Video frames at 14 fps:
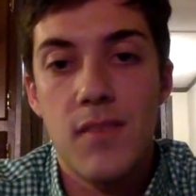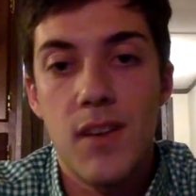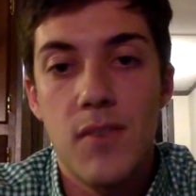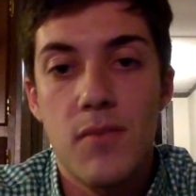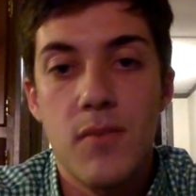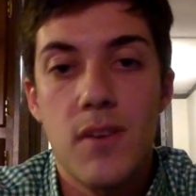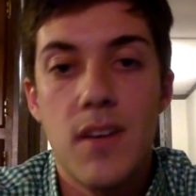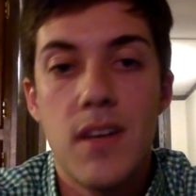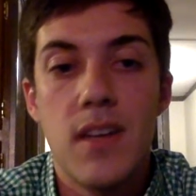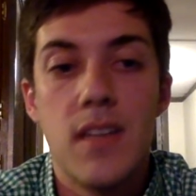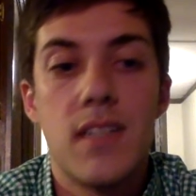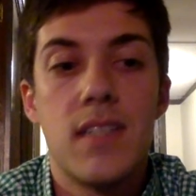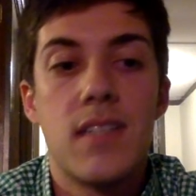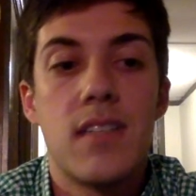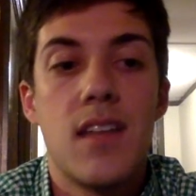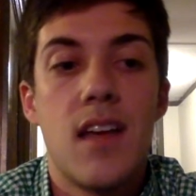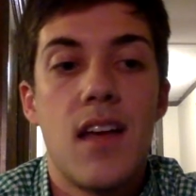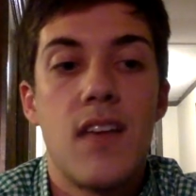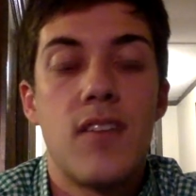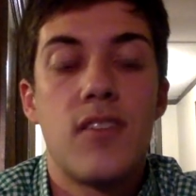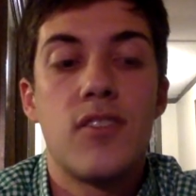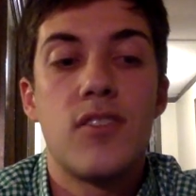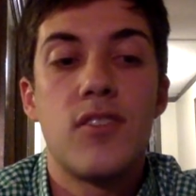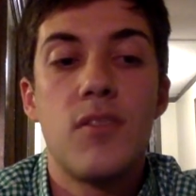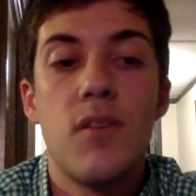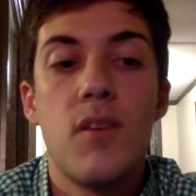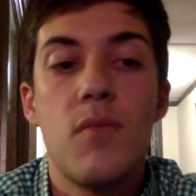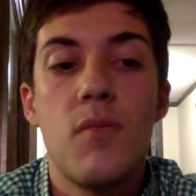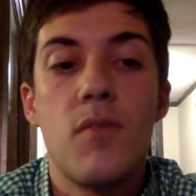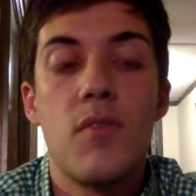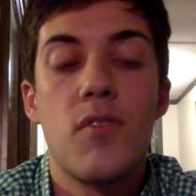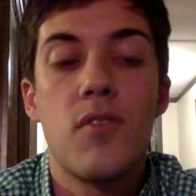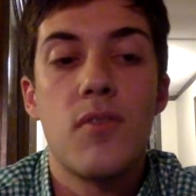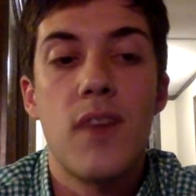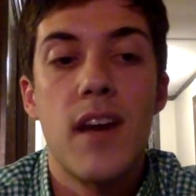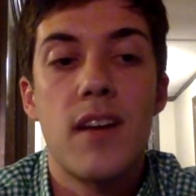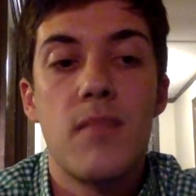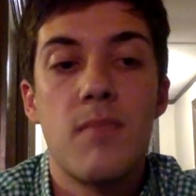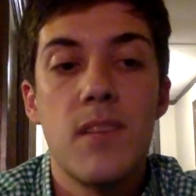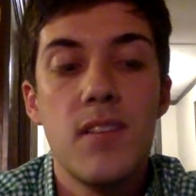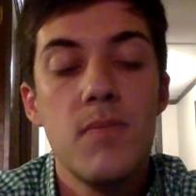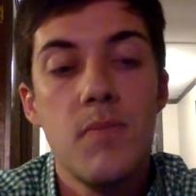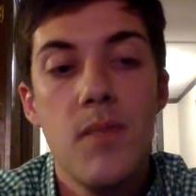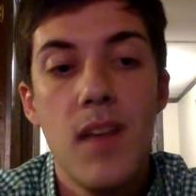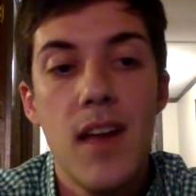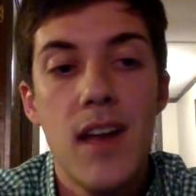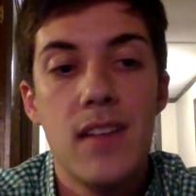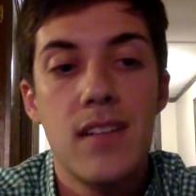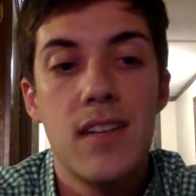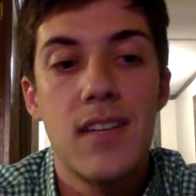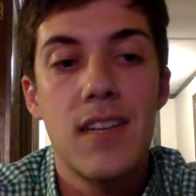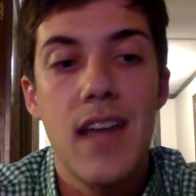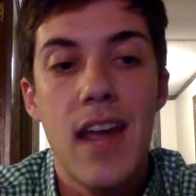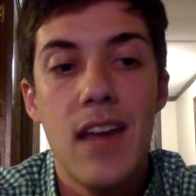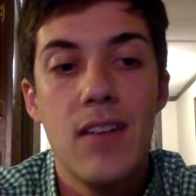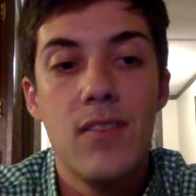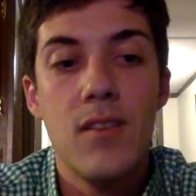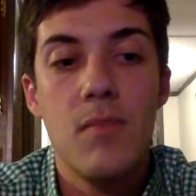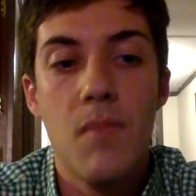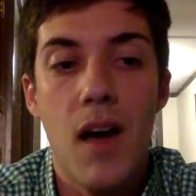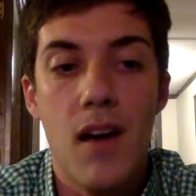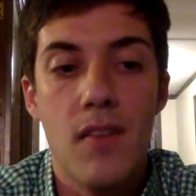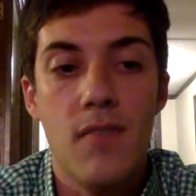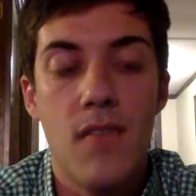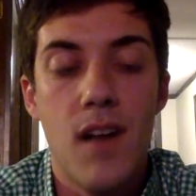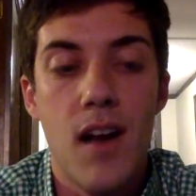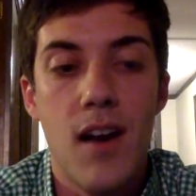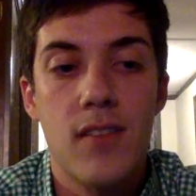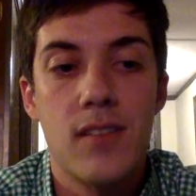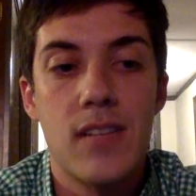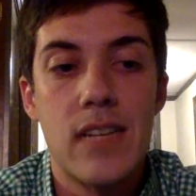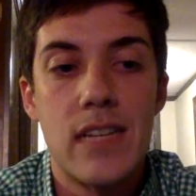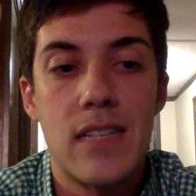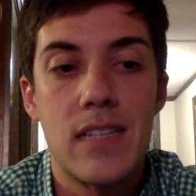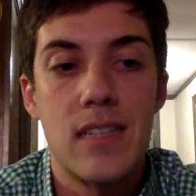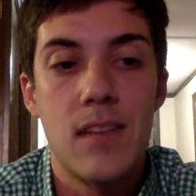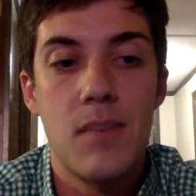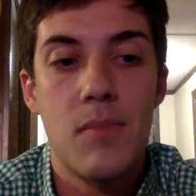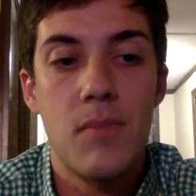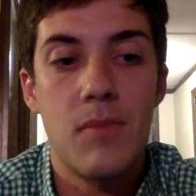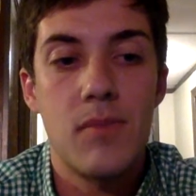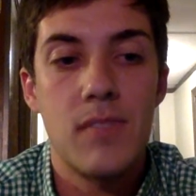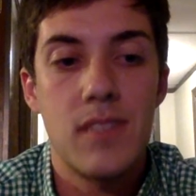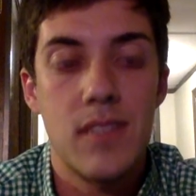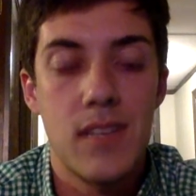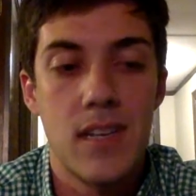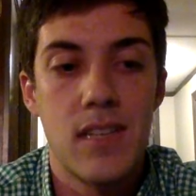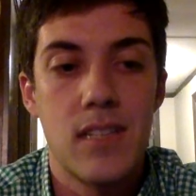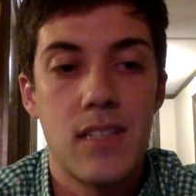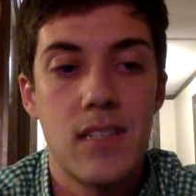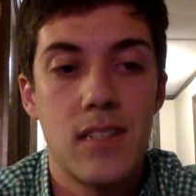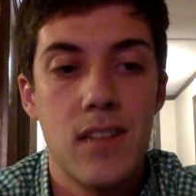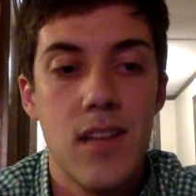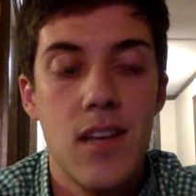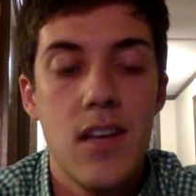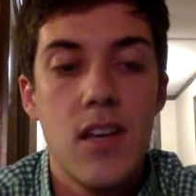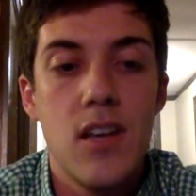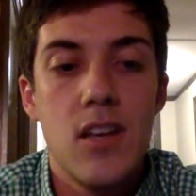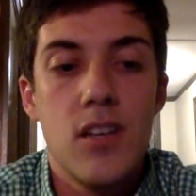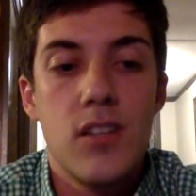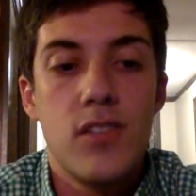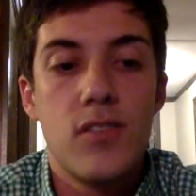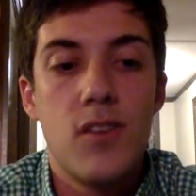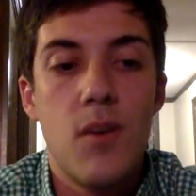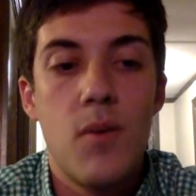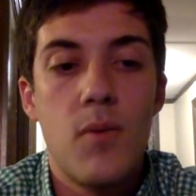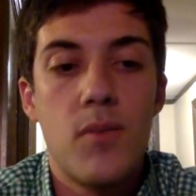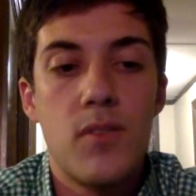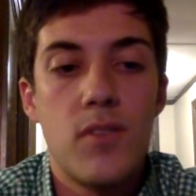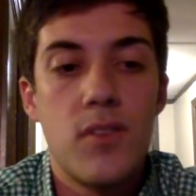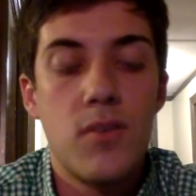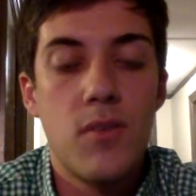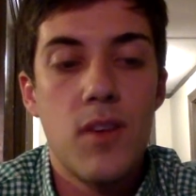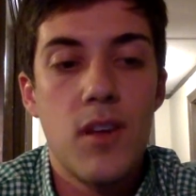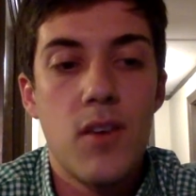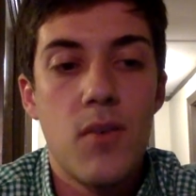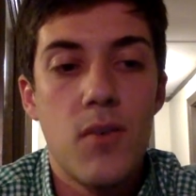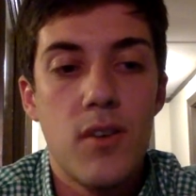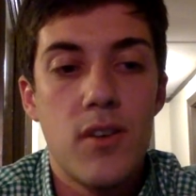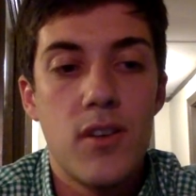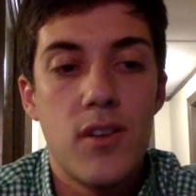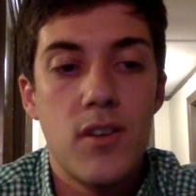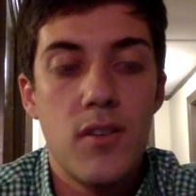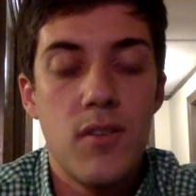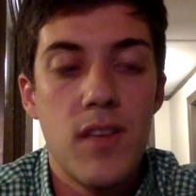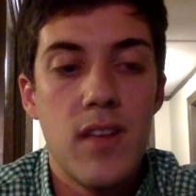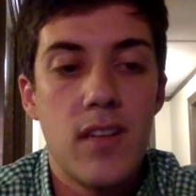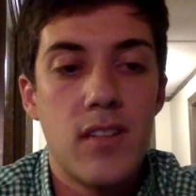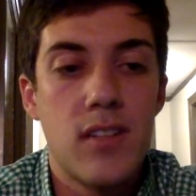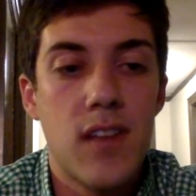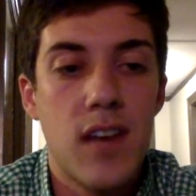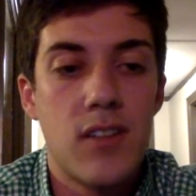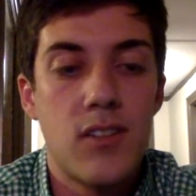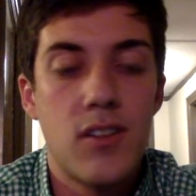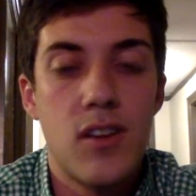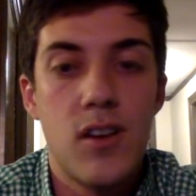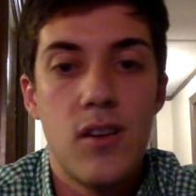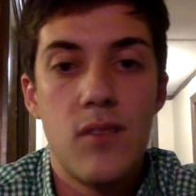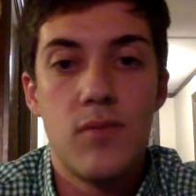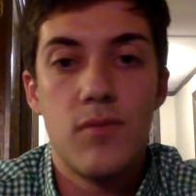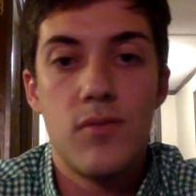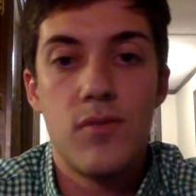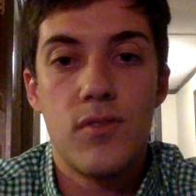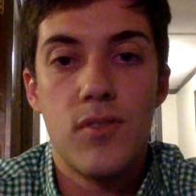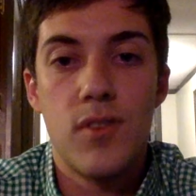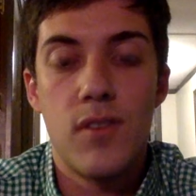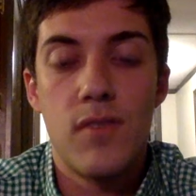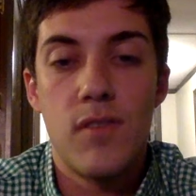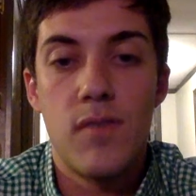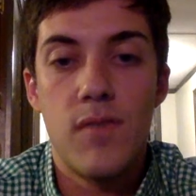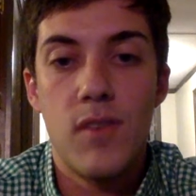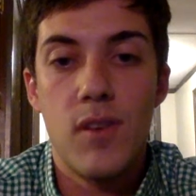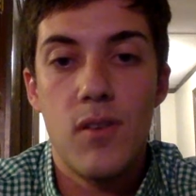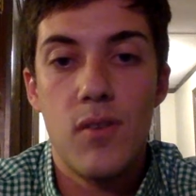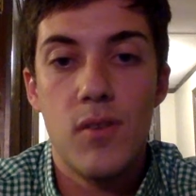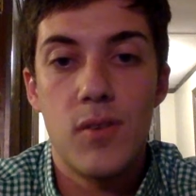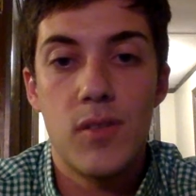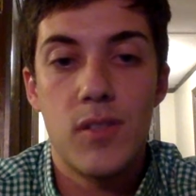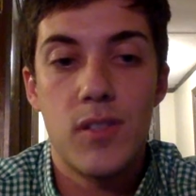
it reads, the student will correct misplaced and dangling modifiers in a sample sentence. So in order to do this, I chose to fulfill